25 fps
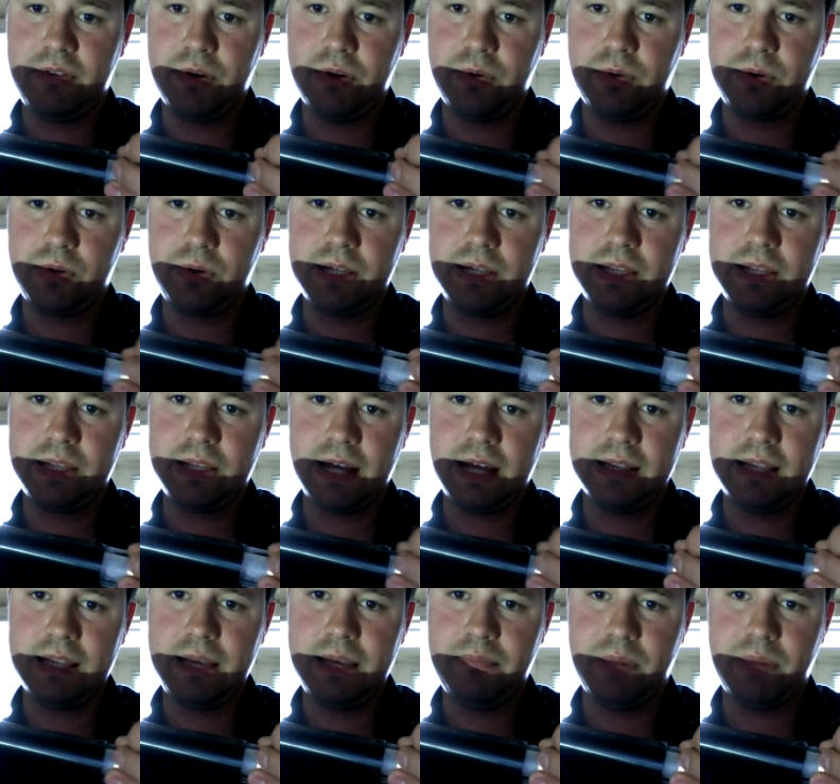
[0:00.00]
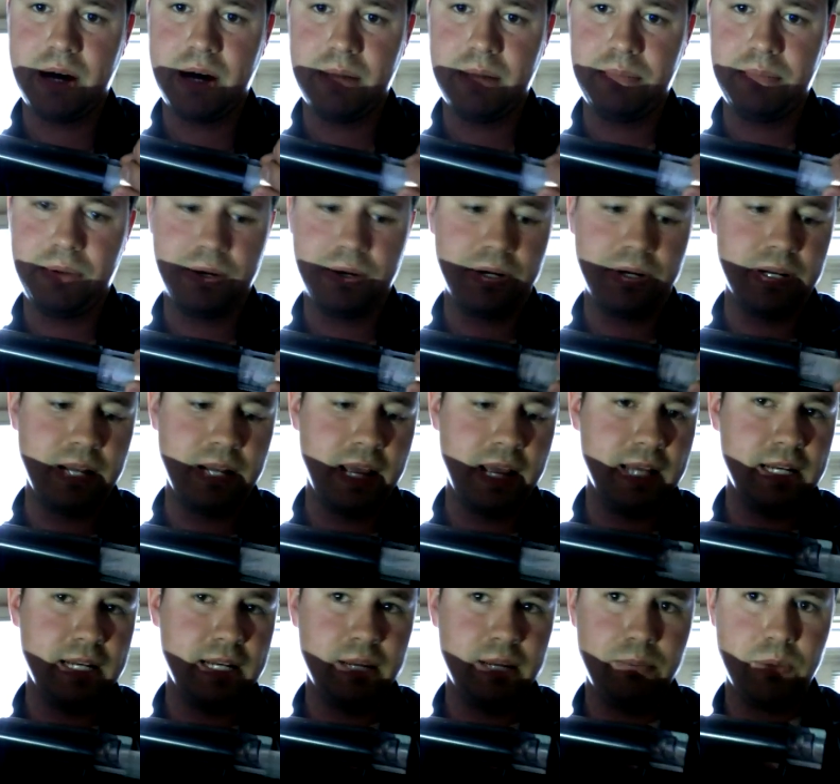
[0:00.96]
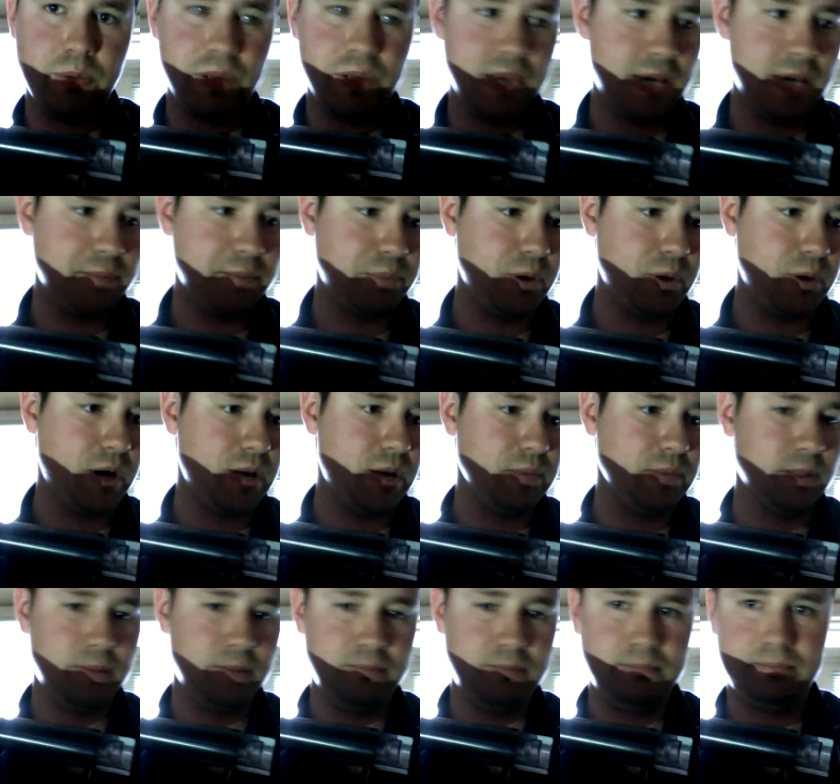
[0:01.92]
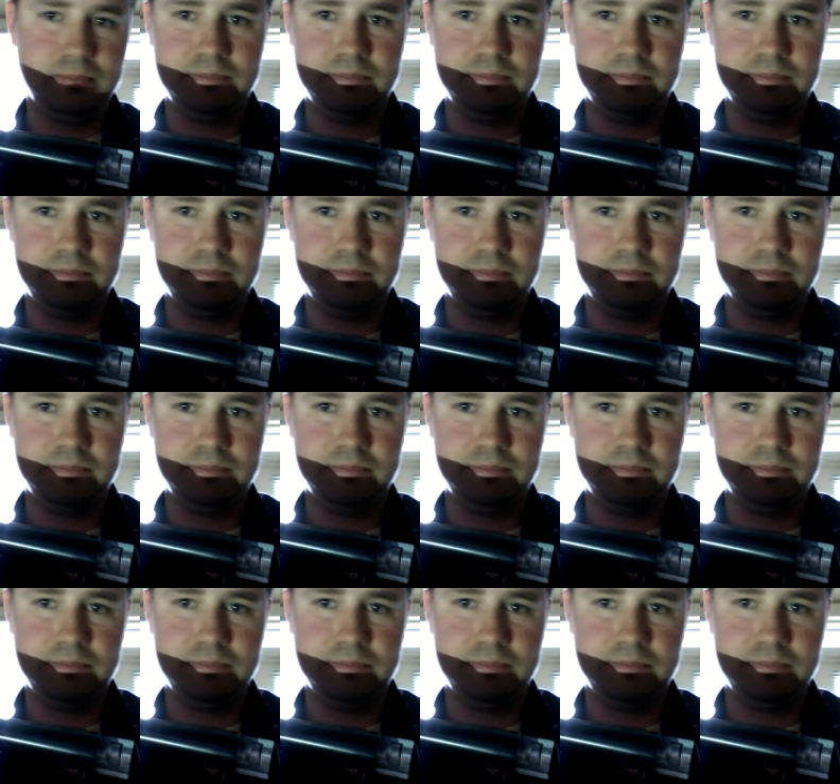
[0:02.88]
don't clean that lip up, you're going to end up with that problem.